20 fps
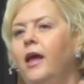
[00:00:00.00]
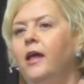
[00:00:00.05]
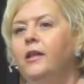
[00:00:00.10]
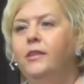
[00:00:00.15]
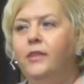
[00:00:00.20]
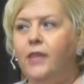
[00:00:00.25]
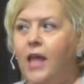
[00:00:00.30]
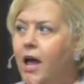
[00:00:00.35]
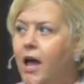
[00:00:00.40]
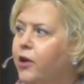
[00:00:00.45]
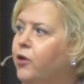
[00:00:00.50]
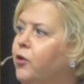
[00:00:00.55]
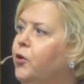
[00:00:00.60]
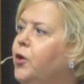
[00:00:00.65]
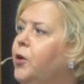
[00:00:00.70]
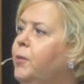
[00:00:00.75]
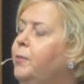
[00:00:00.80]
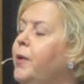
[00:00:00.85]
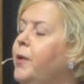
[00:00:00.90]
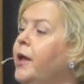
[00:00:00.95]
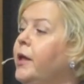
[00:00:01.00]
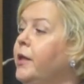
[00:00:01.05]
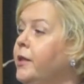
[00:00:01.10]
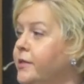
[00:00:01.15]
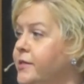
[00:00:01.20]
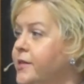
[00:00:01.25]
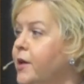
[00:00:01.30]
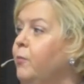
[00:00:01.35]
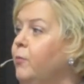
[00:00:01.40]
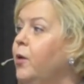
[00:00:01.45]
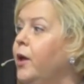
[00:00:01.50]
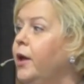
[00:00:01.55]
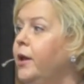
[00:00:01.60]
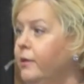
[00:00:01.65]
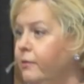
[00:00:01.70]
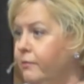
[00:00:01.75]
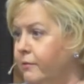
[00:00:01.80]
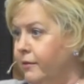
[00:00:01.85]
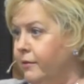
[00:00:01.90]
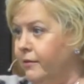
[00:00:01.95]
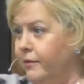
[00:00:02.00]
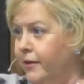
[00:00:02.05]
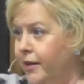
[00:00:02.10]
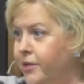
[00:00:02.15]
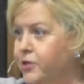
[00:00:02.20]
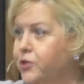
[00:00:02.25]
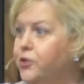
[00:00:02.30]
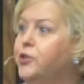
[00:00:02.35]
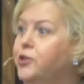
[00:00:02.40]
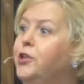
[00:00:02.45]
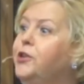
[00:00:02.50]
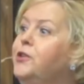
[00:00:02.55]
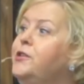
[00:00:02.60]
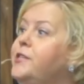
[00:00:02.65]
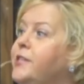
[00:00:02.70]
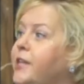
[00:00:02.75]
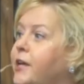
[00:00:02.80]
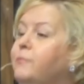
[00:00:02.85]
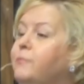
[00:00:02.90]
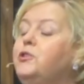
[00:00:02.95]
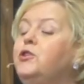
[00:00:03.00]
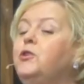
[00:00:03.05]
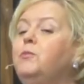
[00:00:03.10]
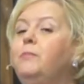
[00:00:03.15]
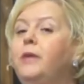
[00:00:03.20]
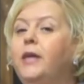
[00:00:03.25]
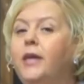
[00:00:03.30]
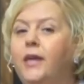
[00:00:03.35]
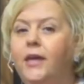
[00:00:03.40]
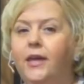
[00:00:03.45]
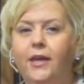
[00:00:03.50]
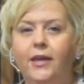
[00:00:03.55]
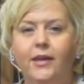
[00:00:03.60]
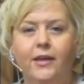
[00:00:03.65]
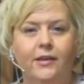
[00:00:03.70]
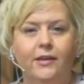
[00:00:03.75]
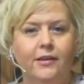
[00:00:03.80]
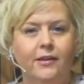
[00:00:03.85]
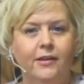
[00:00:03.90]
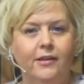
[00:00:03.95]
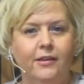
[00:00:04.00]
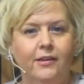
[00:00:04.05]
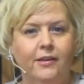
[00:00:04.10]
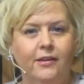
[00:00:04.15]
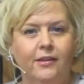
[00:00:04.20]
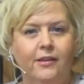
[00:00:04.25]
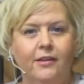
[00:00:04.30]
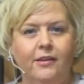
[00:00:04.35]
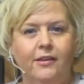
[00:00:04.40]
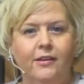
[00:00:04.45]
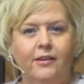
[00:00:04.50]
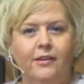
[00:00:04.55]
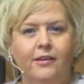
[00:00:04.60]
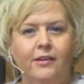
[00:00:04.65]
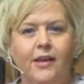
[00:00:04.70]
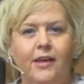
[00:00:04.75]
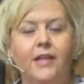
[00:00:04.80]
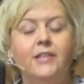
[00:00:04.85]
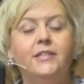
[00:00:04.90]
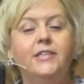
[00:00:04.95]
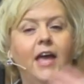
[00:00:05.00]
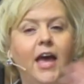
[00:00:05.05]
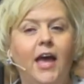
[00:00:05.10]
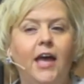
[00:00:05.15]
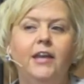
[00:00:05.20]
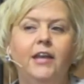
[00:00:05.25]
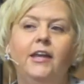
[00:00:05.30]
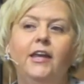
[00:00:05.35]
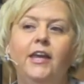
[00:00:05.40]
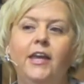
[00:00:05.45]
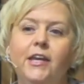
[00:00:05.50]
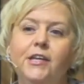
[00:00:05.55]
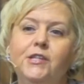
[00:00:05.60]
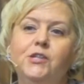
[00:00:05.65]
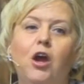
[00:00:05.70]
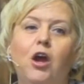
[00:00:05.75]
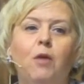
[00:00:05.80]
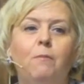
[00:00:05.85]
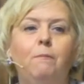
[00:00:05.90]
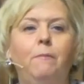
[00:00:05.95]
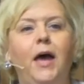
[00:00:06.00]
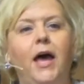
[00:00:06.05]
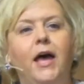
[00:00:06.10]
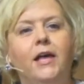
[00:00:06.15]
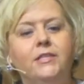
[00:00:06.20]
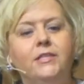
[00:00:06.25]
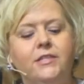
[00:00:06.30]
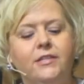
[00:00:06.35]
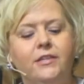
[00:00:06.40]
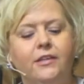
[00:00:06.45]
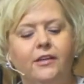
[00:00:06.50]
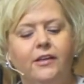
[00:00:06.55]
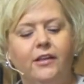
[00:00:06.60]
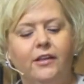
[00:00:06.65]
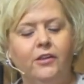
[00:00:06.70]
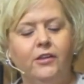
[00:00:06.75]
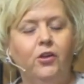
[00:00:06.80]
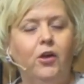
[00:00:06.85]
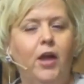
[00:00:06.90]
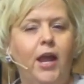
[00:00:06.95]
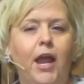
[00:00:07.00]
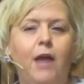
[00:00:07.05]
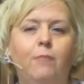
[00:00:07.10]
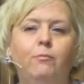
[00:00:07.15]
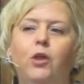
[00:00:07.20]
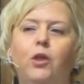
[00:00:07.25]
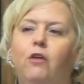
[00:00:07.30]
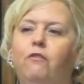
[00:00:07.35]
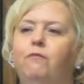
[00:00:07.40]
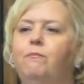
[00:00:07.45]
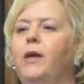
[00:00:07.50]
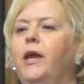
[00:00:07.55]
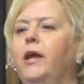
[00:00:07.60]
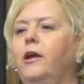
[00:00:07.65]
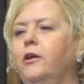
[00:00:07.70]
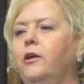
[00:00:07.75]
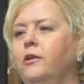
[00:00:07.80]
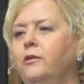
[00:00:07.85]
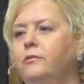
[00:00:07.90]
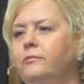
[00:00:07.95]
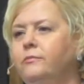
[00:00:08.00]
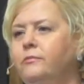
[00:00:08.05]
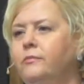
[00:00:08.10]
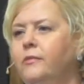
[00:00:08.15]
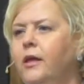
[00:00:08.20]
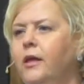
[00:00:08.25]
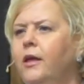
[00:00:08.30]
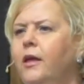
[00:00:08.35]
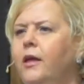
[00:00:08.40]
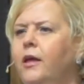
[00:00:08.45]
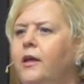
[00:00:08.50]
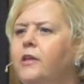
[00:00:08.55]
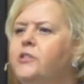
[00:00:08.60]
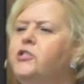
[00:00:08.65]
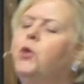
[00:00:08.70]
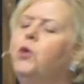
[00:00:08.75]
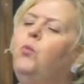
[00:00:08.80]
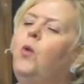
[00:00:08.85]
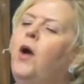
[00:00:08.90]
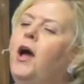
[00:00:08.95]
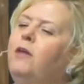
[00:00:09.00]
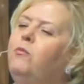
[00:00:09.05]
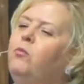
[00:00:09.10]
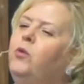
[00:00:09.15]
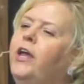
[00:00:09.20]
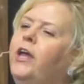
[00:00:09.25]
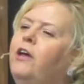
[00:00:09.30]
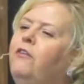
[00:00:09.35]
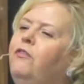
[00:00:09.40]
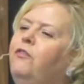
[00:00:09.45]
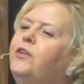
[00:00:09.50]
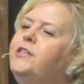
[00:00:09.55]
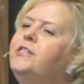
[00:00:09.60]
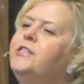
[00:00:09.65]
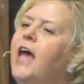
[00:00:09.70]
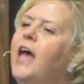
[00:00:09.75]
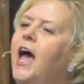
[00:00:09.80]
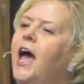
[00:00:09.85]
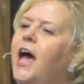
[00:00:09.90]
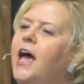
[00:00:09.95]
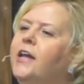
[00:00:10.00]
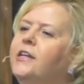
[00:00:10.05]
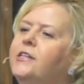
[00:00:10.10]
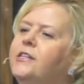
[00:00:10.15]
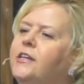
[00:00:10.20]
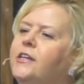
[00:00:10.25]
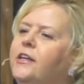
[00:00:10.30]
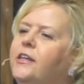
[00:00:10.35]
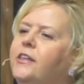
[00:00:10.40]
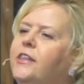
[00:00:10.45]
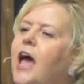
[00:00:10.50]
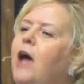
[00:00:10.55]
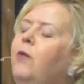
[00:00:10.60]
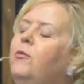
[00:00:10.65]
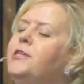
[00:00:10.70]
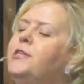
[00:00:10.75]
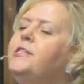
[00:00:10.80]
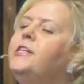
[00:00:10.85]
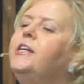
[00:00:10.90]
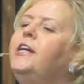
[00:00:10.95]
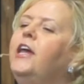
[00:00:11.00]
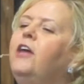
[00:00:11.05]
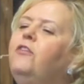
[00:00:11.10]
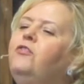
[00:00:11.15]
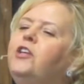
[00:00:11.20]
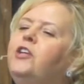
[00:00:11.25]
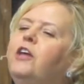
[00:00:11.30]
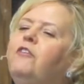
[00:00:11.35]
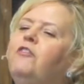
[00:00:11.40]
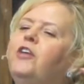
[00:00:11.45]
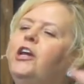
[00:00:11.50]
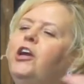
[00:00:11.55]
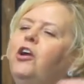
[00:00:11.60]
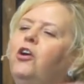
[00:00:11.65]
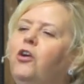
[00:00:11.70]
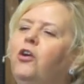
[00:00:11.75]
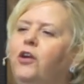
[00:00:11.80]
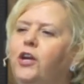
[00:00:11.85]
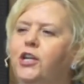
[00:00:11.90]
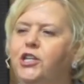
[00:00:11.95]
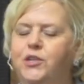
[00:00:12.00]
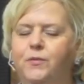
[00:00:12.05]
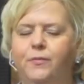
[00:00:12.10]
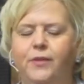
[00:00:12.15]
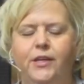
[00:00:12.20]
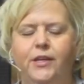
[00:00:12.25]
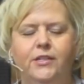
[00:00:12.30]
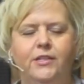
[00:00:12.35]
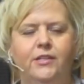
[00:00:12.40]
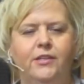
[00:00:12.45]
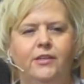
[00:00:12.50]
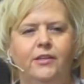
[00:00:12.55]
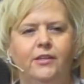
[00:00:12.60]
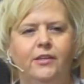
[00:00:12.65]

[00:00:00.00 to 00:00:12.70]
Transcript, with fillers: that group, and someone introduced him to me and said, He's our best little ham loaf maker. So, what gift was that? That was the gift of encouragement.